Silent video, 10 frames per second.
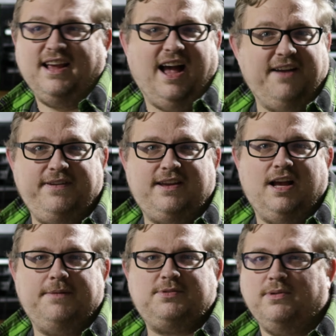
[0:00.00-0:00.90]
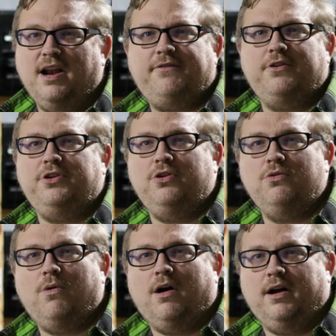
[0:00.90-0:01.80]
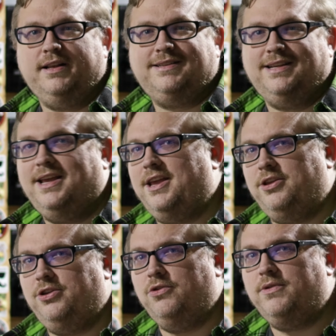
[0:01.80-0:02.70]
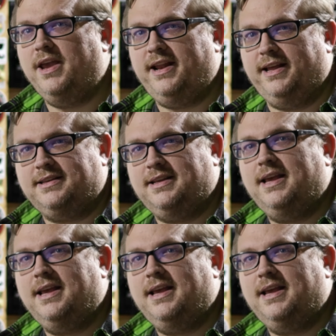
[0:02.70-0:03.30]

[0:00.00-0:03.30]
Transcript: coffee cups, whatever you want, you get it.